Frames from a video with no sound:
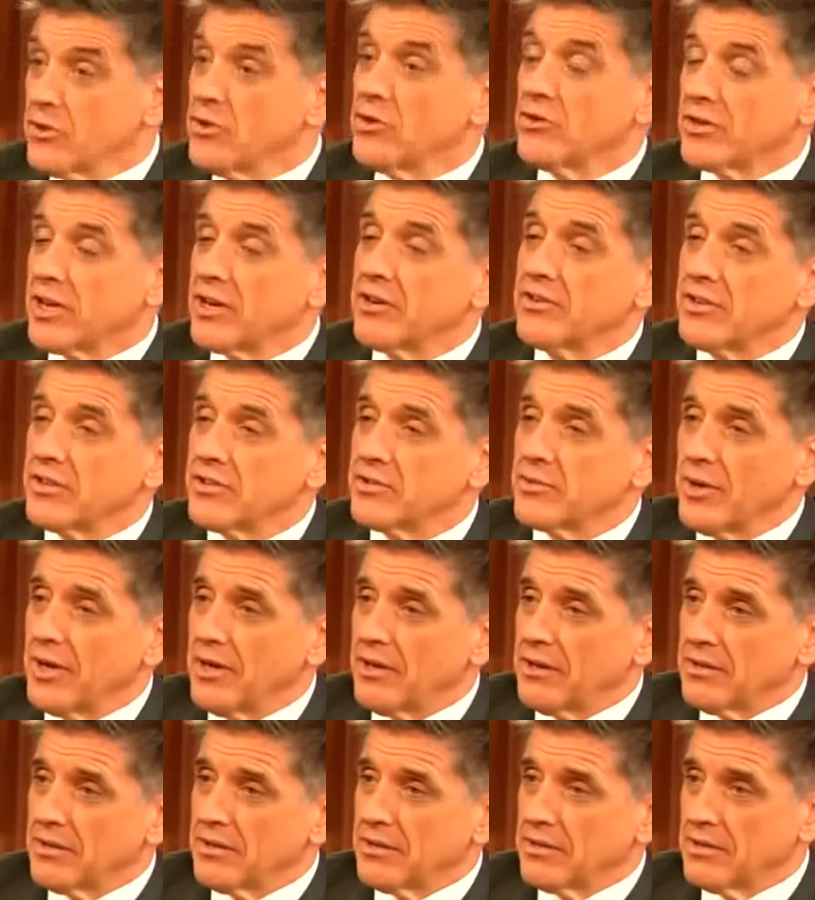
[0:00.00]
you as well.
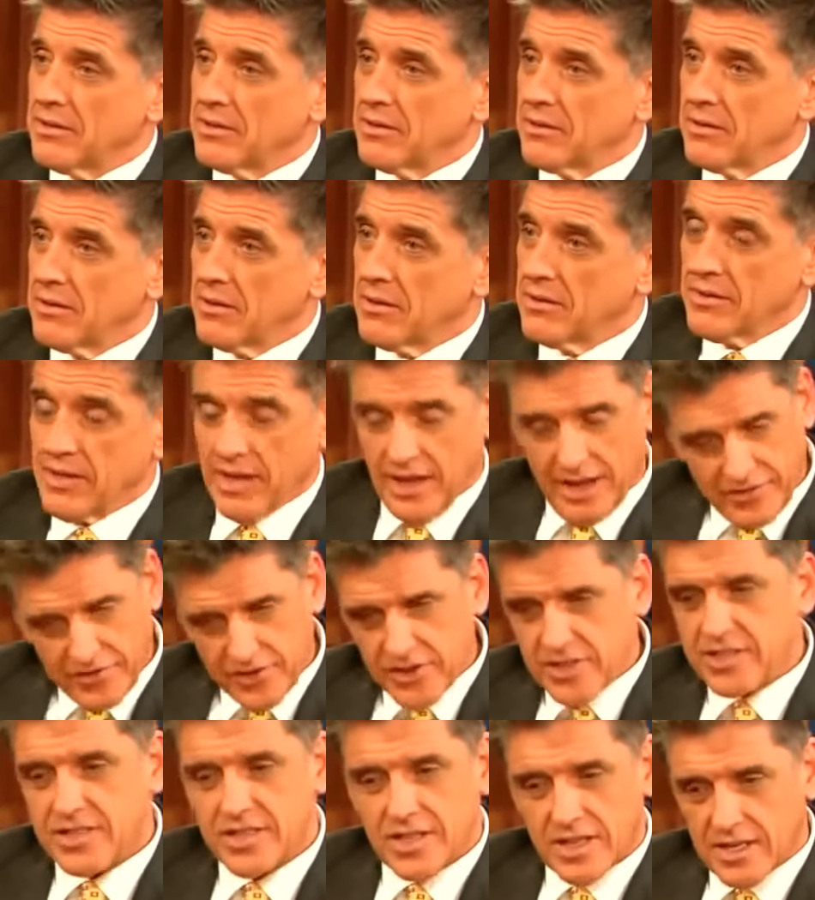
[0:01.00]
Really? Yeah, if he's
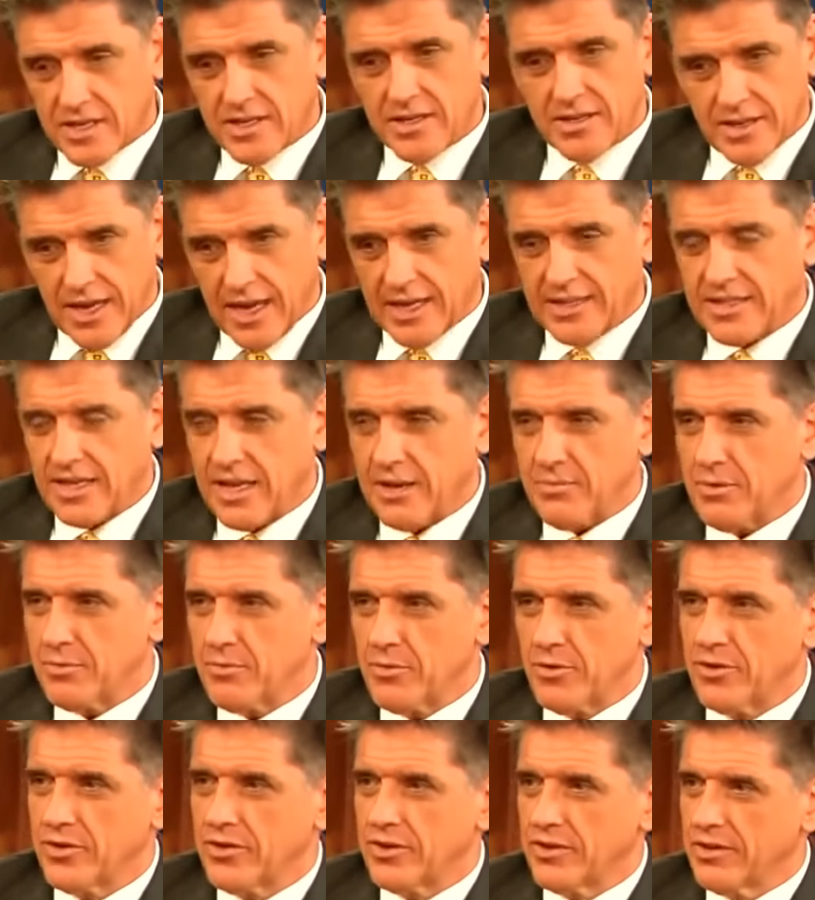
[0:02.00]
in that type of mood.
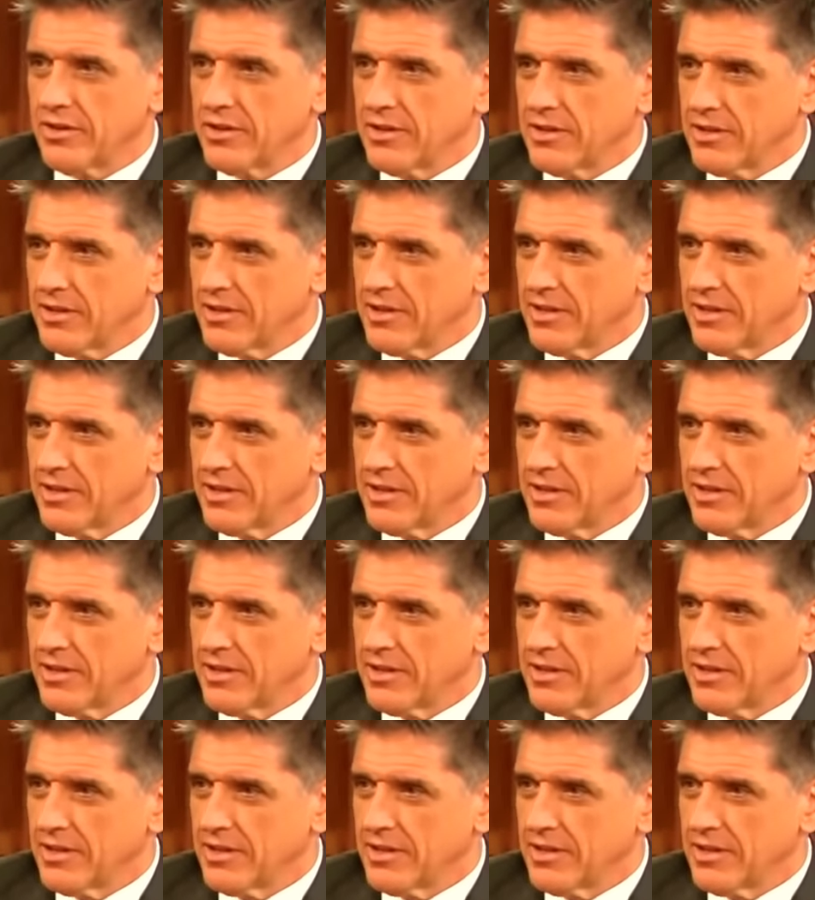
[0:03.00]
I,